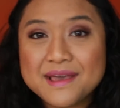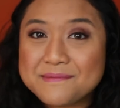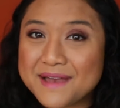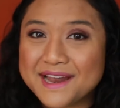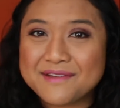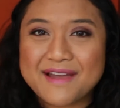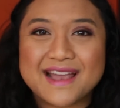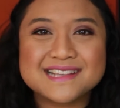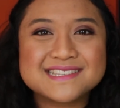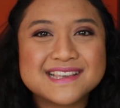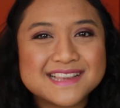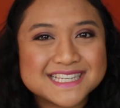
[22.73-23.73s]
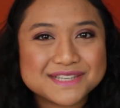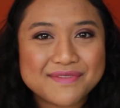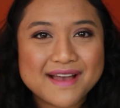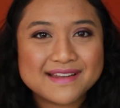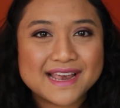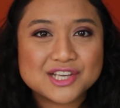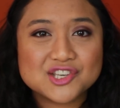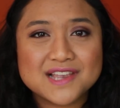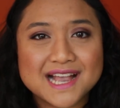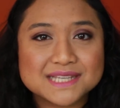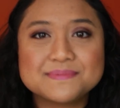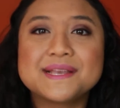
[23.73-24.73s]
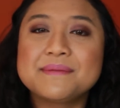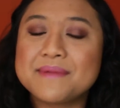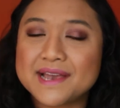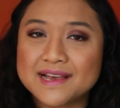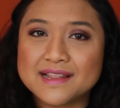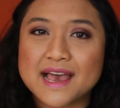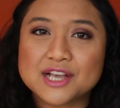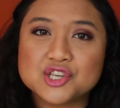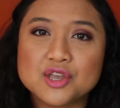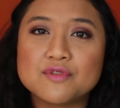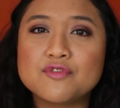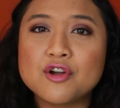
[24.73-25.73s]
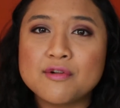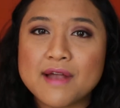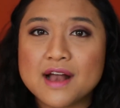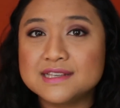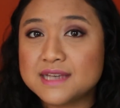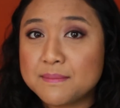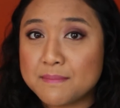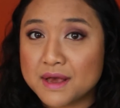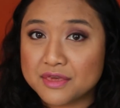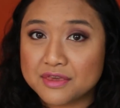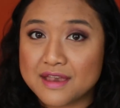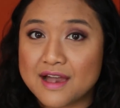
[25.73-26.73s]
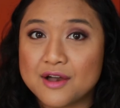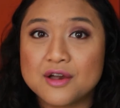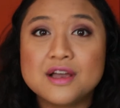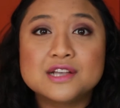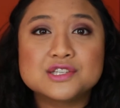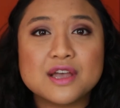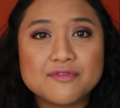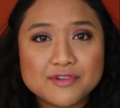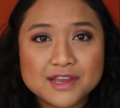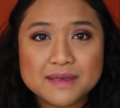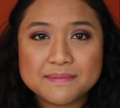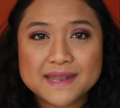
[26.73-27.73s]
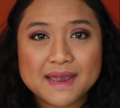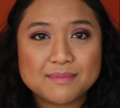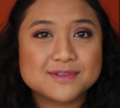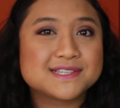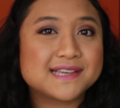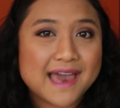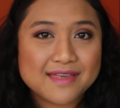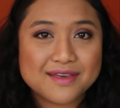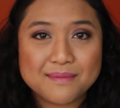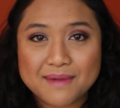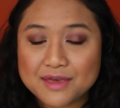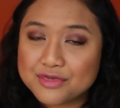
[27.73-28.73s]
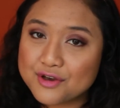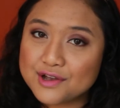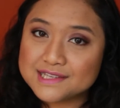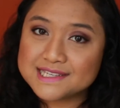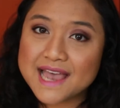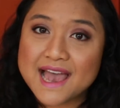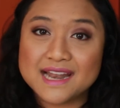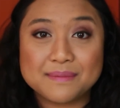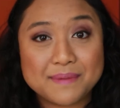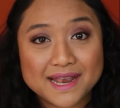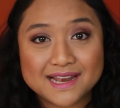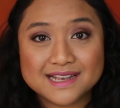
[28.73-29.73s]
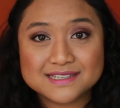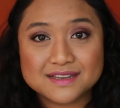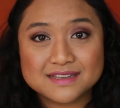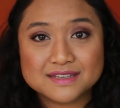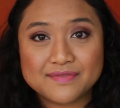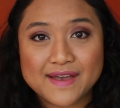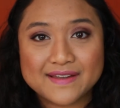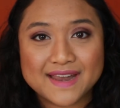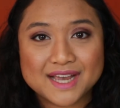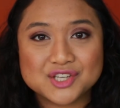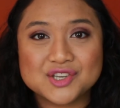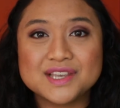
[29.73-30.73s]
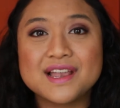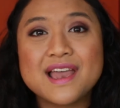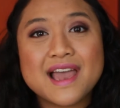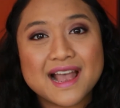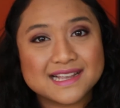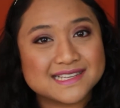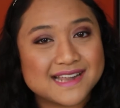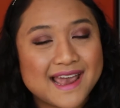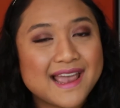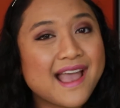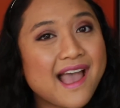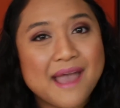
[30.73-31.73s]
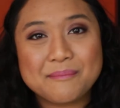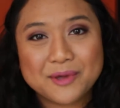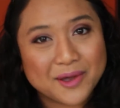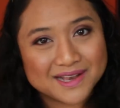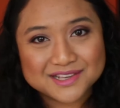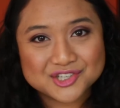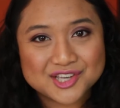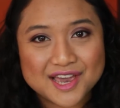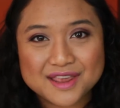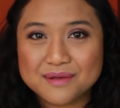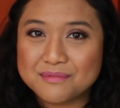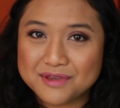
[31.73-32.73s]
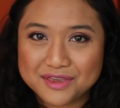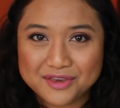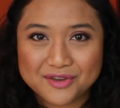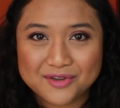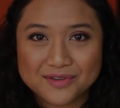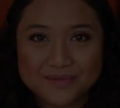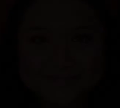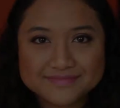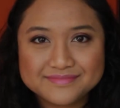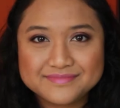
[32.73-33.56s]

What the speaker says: But anyway, so this foundation has been in my collection for around a month now, so I've really been able to gather my thoughts and opinions on this foundation, and today I'm going to share them with you.